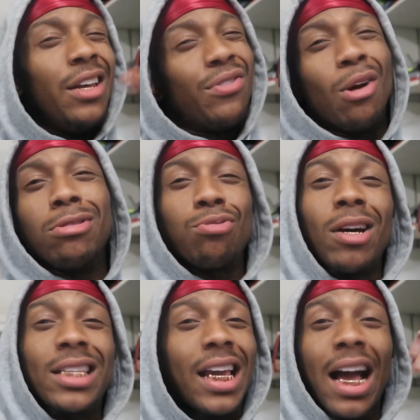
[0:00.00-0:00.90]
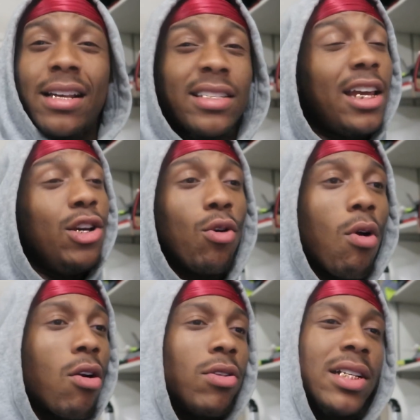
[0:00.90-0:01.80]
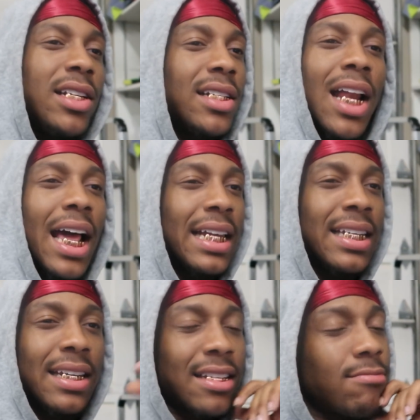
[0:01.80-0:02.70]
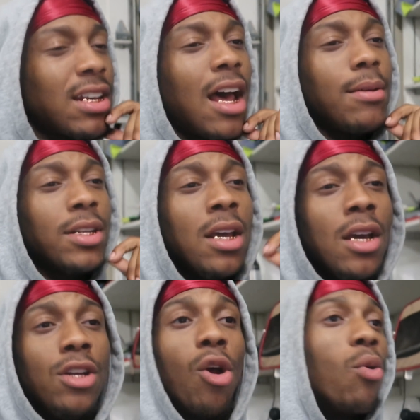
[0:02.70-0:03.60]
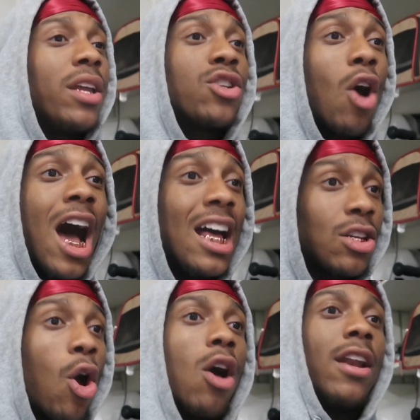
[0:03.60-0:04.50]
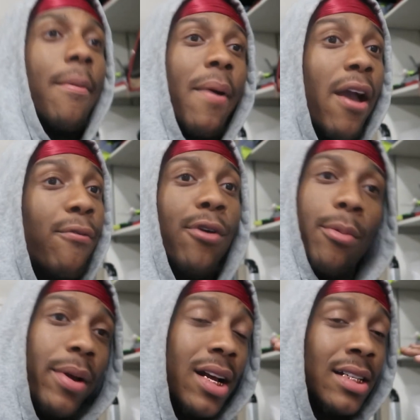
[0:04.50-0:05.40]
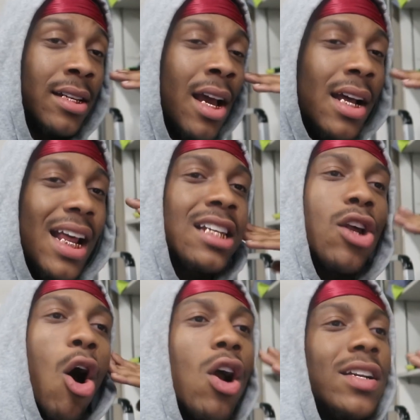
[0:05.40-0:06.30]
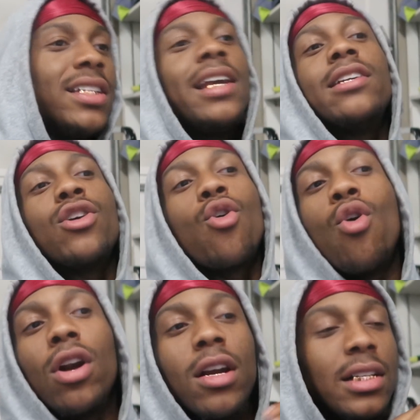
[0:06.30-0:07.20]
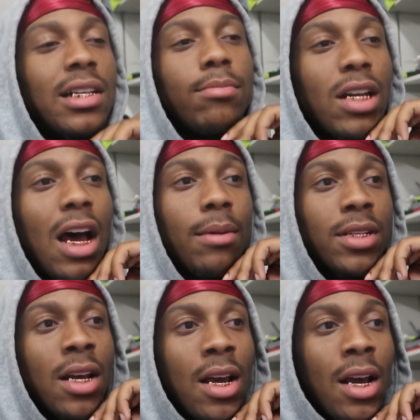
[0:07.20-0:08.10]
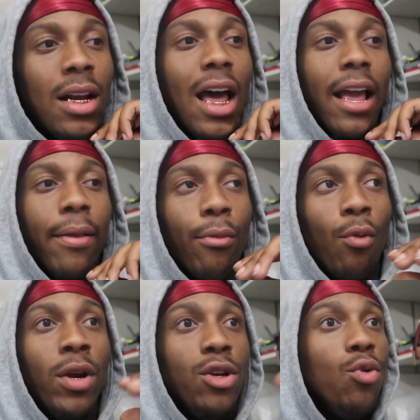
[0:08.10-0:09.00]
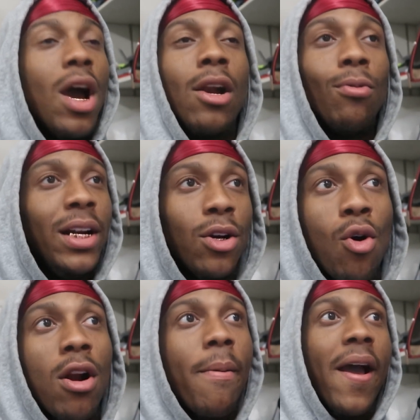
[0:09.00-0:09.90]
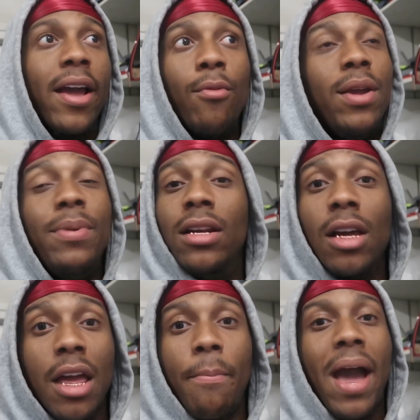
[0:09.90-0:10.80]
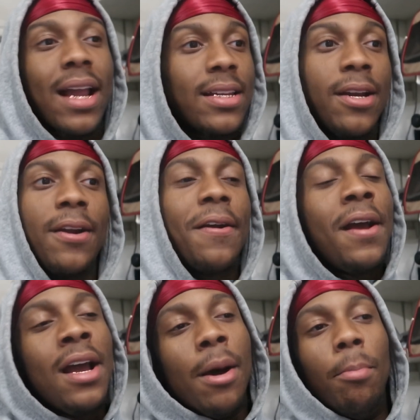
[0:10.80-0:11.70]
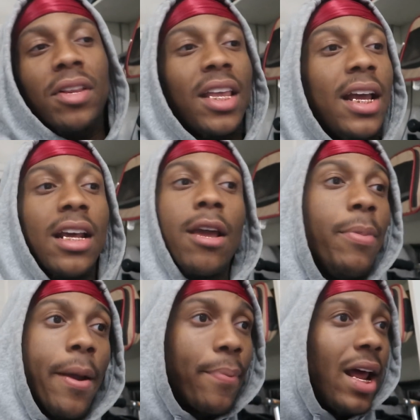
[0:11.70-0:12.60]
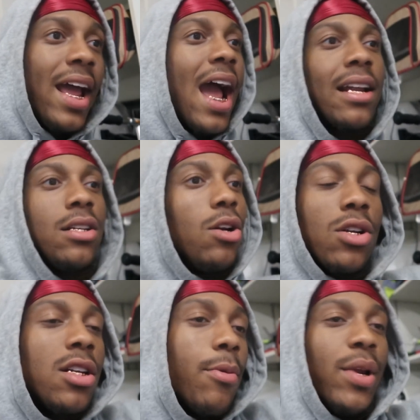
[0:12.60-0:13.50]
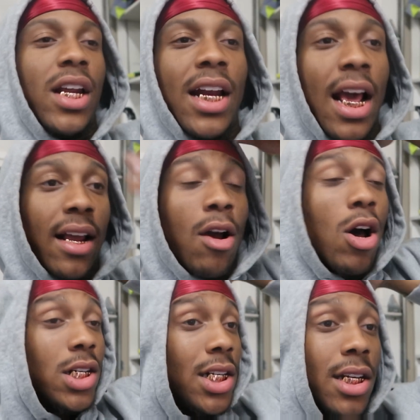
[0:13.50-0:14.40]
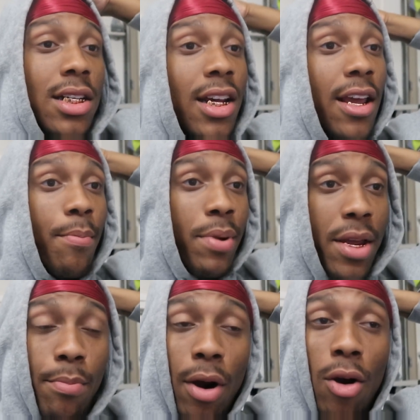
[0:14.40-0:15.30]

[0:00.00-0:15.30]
If there was one thing I could say you could work on, it's just like I said, sometimes don't get your eyes caught in that backfield, because that's the hardest thing as a corner. Because sometimes, like, we do got to read the quarterback and we be looking back there. But then it could be a play action or something, and then that causes us to get beat,